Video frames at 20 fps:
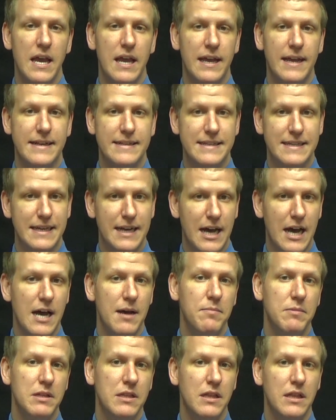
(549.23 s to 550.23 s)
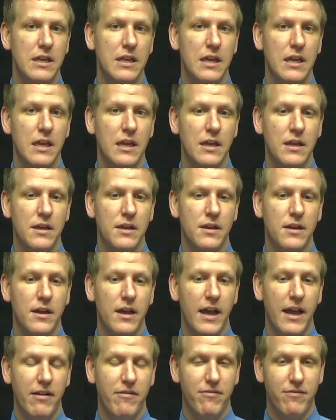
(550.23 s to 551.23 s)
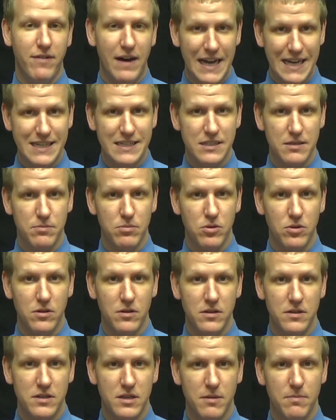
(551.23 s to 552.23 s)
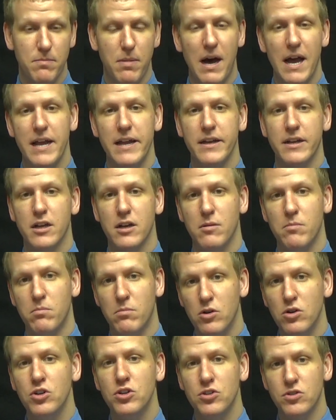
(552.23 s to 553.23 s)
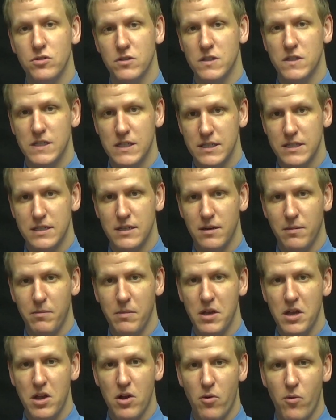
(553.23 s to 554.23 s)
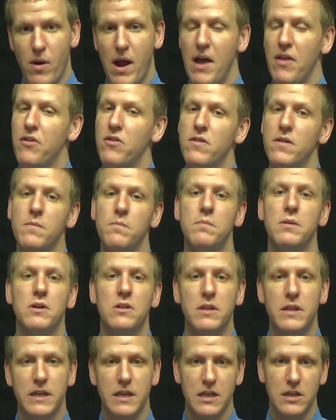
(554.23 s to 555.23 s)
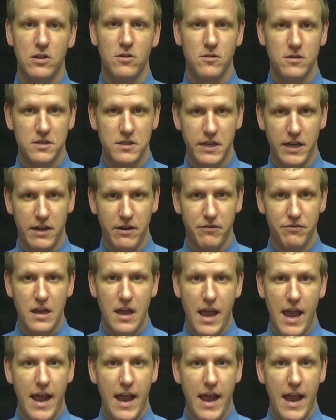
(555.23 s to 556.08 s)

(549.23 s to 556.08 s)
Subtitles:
it's commonly advisable to buy a commercial system rather than building it yourself.